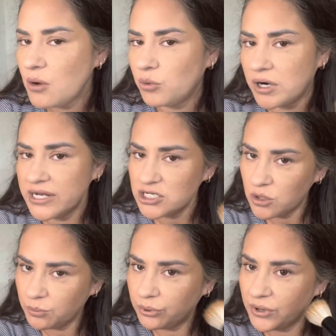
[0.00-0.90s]
where I
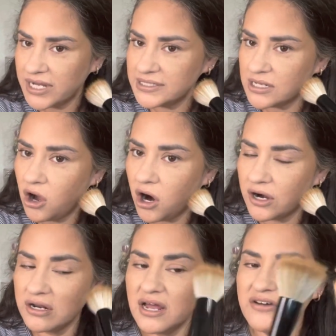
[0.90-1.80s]
don't press
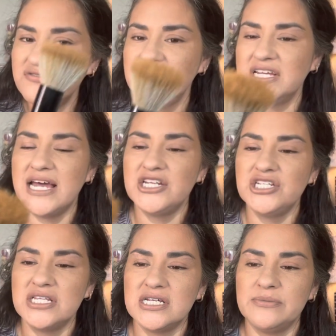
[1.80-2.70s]
hard enough to get
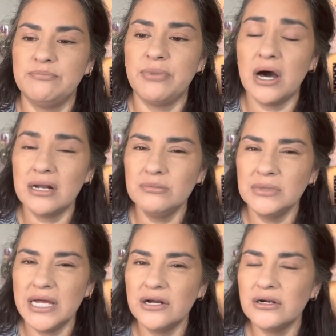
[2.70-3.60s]
to the bottom
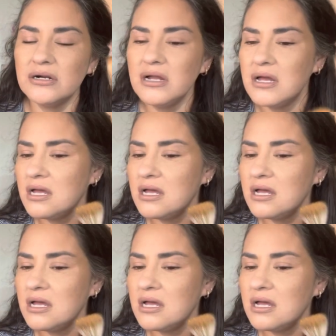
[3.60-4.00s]
layer